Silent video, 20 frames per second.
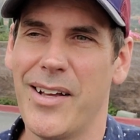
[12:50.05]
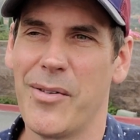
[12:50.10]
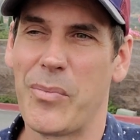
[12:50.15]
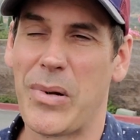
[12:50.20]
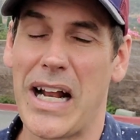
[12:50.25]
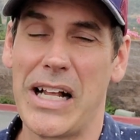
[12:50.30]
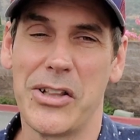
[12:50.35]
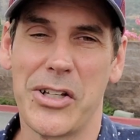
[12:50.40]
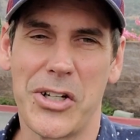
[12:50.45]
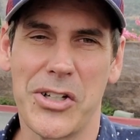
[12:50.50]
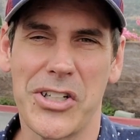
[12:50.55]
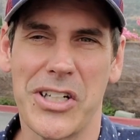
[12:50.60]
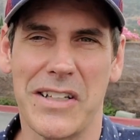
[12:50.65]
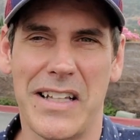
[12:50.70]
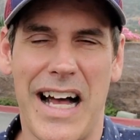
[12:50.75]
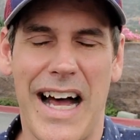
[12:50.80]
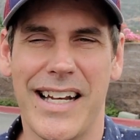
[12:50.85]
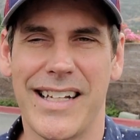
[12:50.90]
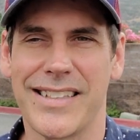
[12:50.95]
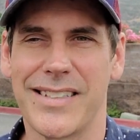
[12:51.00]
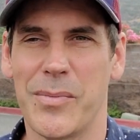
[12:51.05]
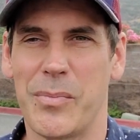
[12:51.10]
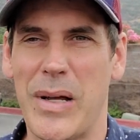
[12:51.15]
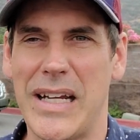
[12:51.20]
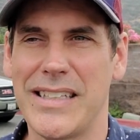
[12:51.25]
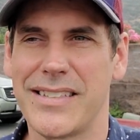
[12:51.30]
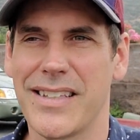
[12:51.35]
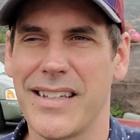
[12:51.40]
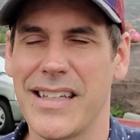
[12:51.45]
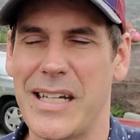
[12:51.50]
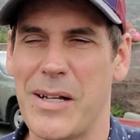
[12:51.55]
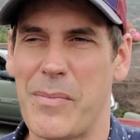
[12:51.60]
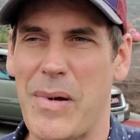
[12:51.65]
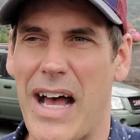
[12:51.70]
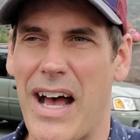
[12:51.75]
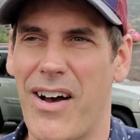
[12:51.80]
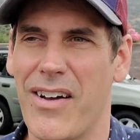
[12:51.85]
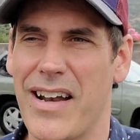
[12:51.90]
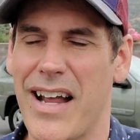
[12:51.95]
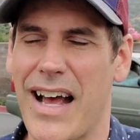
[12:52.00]
But I learned a lot. It's basically
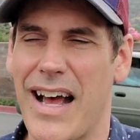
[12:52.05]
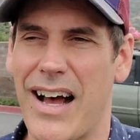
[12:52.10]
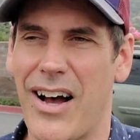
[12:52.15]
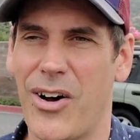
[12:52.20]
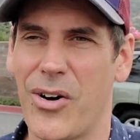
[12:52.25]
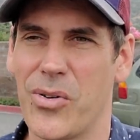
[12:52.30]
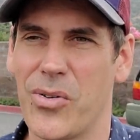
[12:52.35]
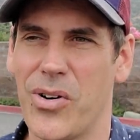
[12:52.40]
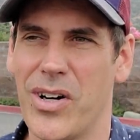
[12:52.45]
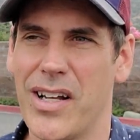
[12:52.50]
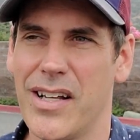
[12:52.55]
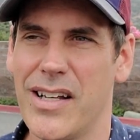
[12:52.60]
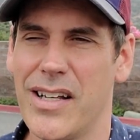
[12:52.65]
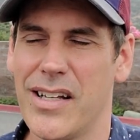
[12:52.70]
about how,